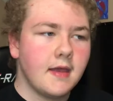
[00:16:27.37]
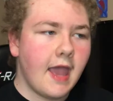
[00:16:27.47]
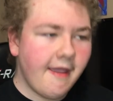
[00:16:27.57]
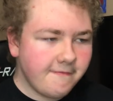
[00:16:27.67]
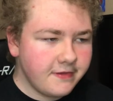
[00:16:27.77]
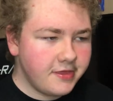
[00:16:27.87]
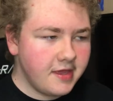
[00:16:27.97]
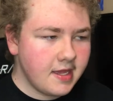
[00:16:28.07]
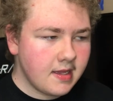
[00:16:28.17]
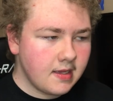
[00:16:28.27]

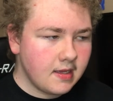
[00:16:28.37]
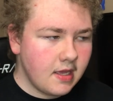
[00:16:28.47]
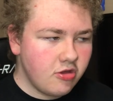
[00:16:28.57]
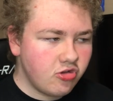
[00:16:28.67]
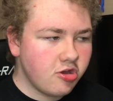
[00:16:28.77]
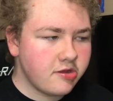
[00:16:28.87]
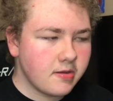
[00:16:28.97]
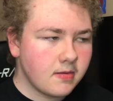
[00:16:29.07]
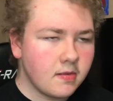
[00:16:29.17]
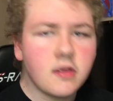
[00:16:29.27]
Everything is just
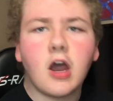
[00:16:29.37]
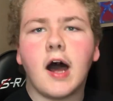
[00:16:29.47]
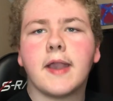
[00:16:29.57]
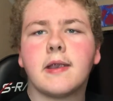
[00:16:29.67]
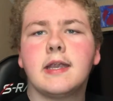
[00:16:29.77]
gone.